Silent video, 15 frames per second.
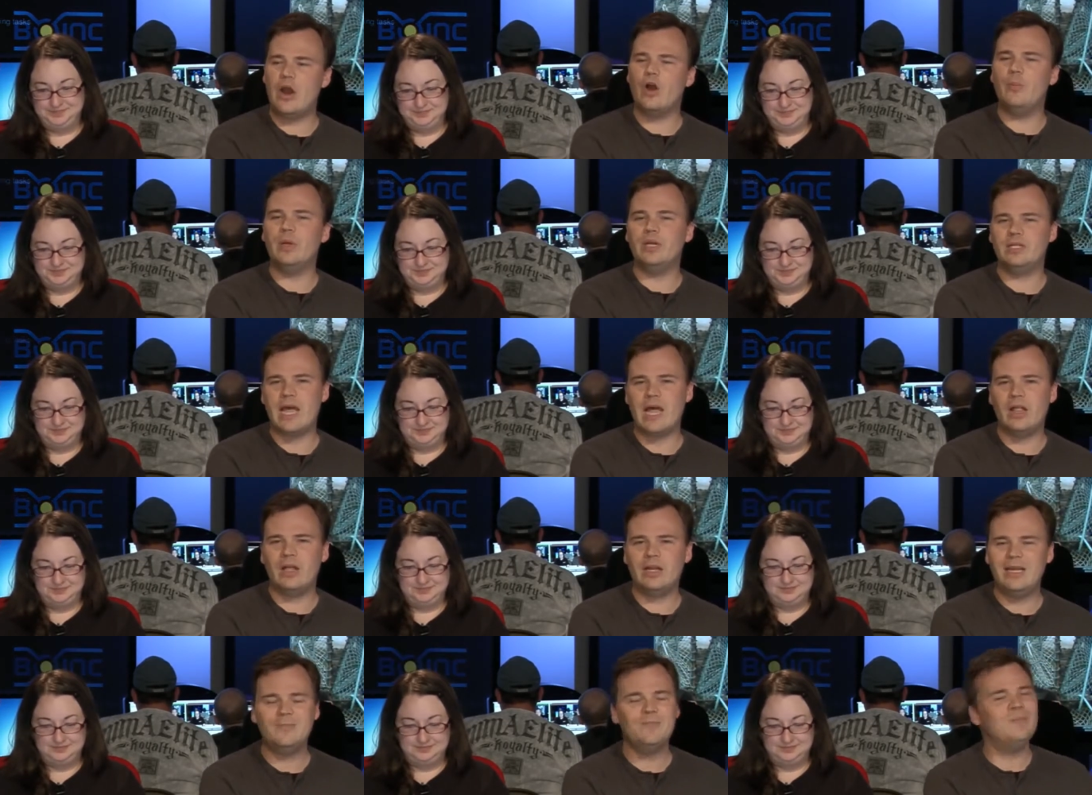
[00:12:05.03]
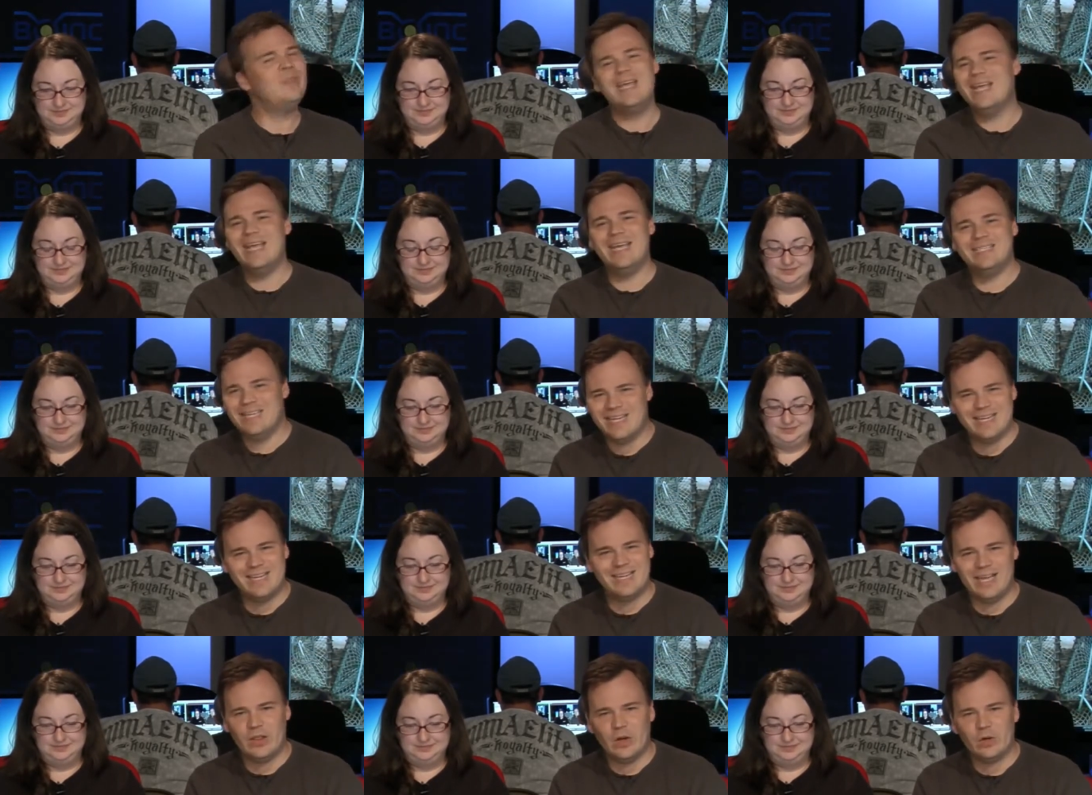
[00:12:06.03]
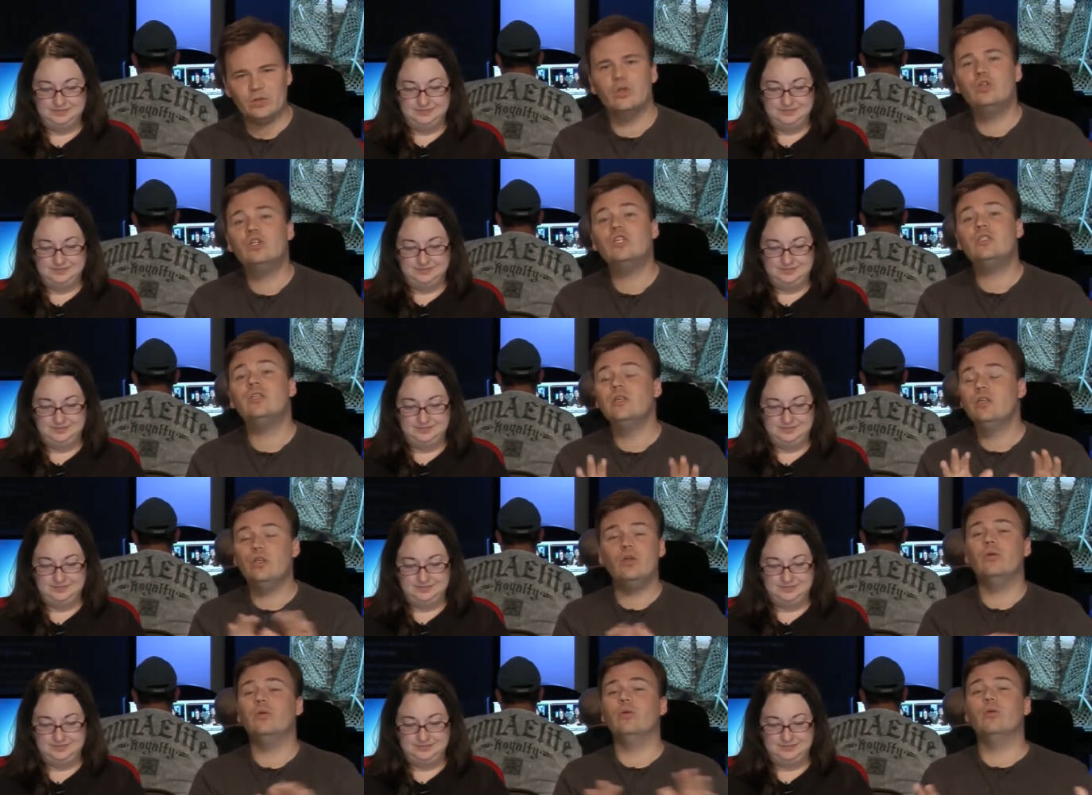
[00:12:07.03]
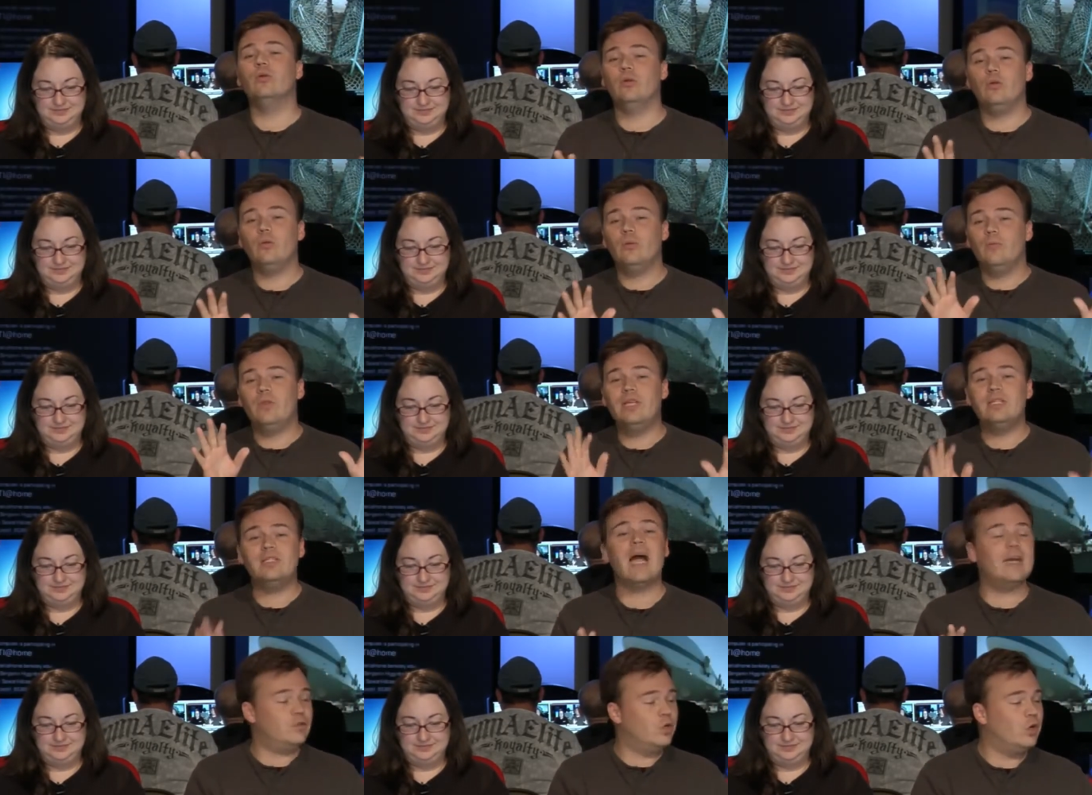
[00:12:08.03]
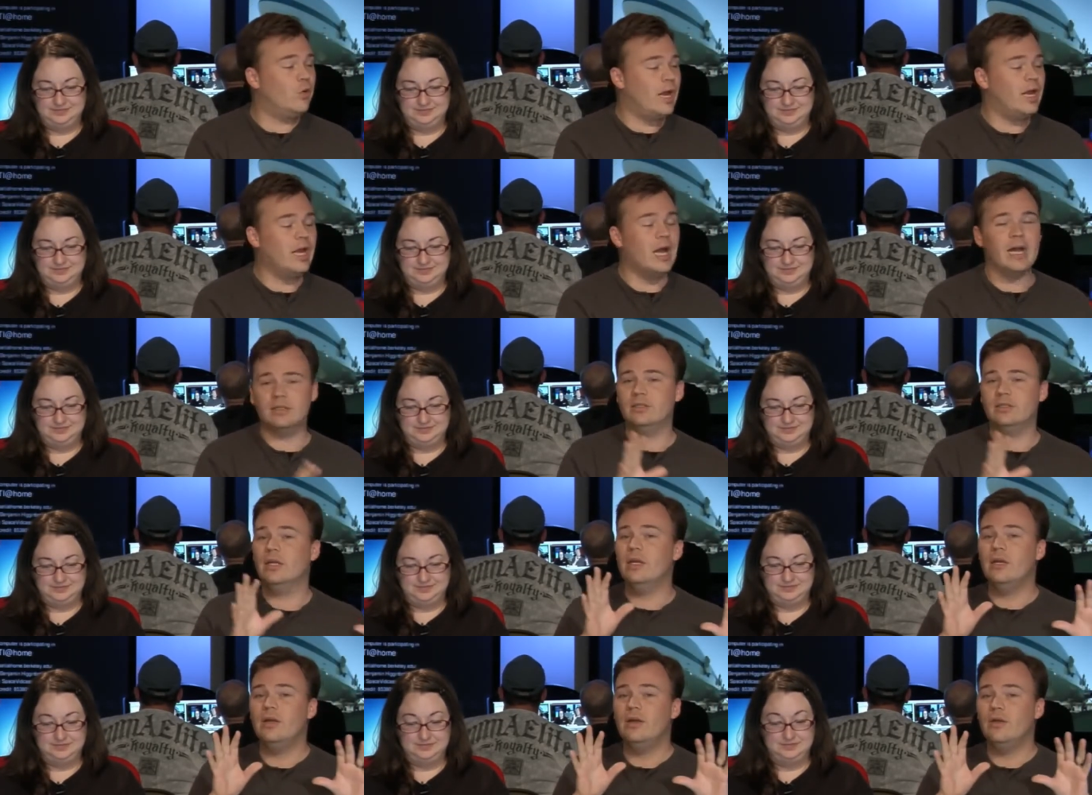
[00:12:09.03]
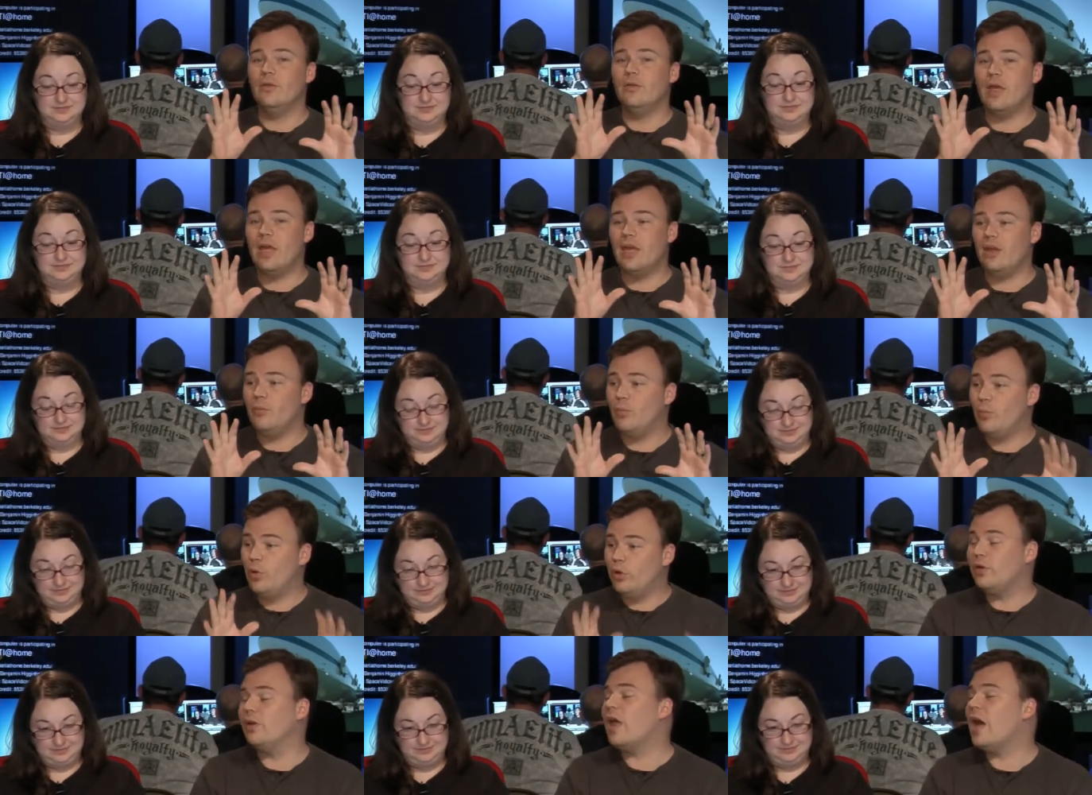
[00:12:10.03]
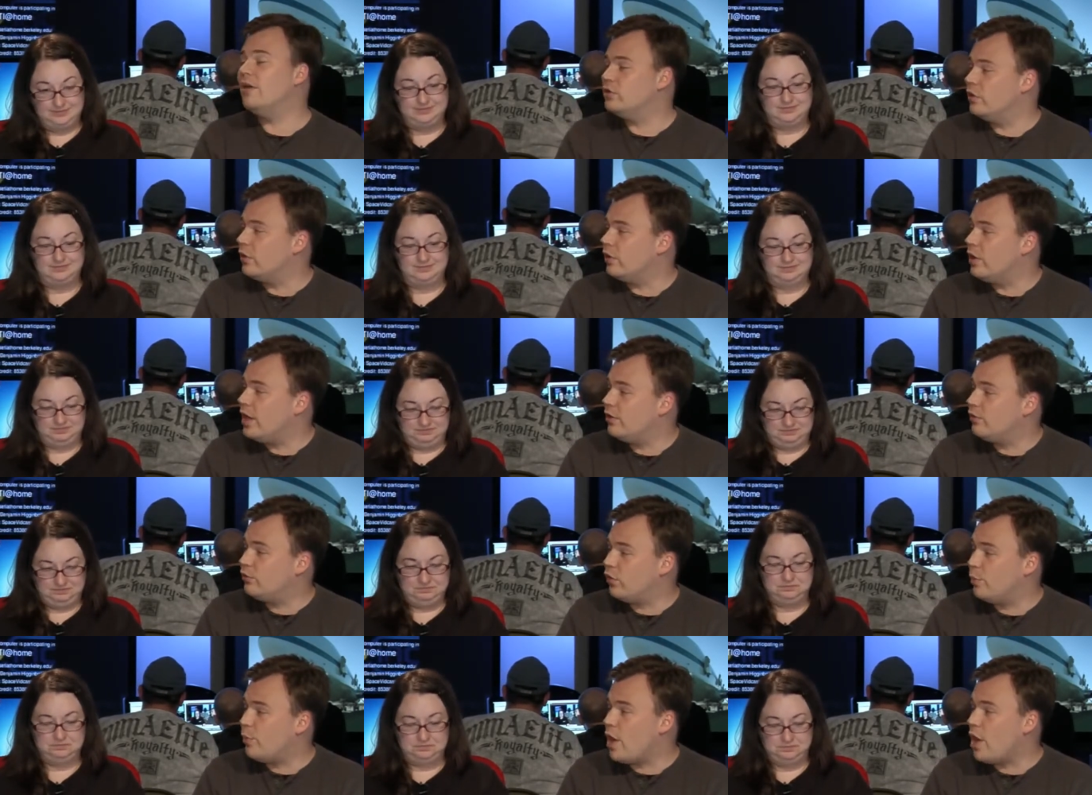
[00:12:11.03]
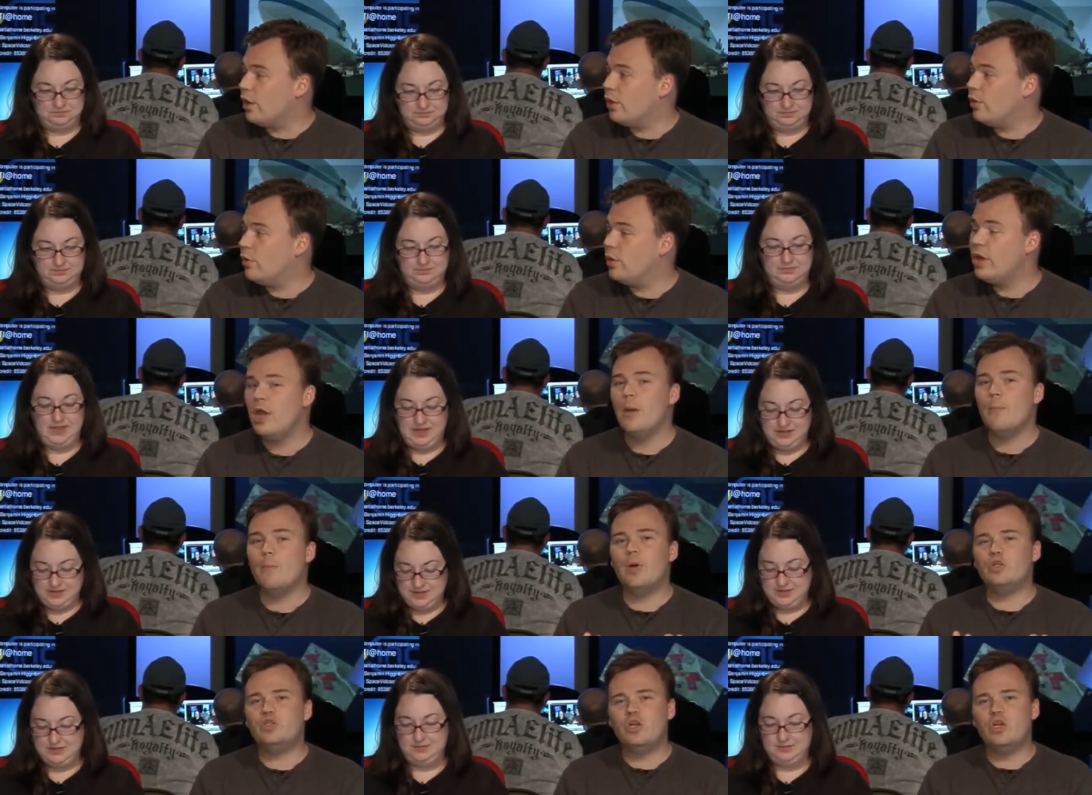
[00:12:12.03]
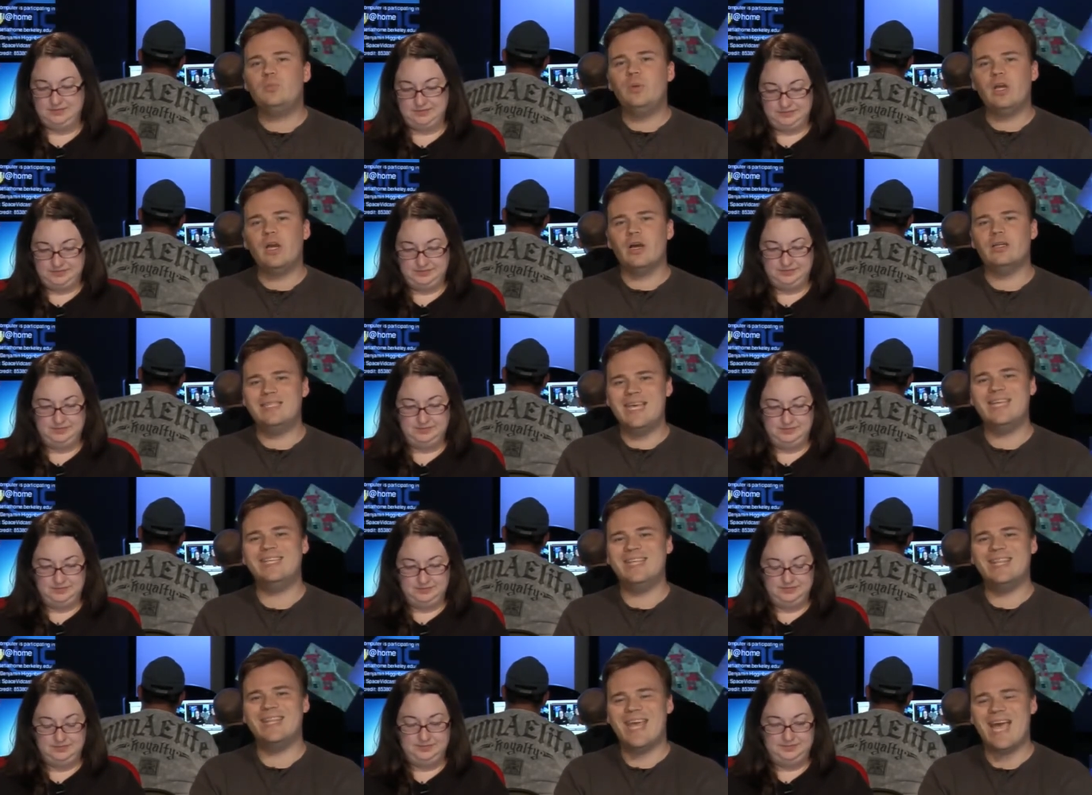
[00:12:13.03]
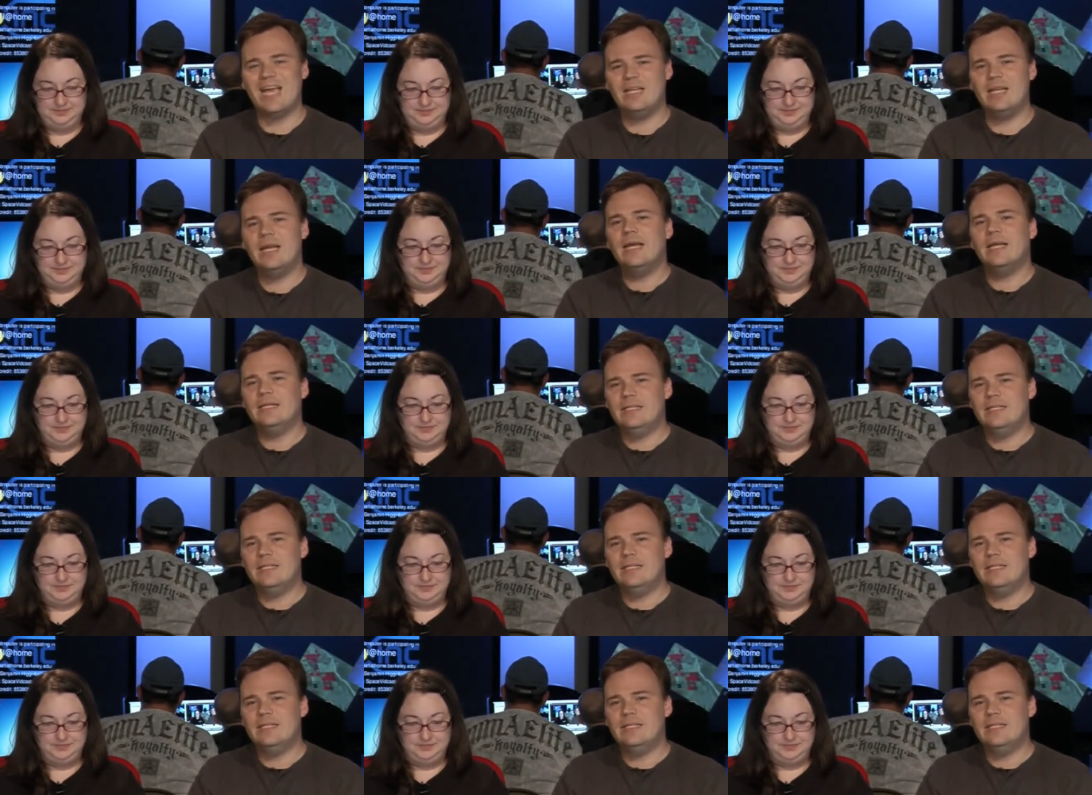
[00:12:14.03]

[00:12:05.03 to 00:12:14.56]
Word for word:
Speaker 1: era mentality, isn't it either. So just these guys are great guys. They put their lives on the line for Apollo. Yes. But just because they did that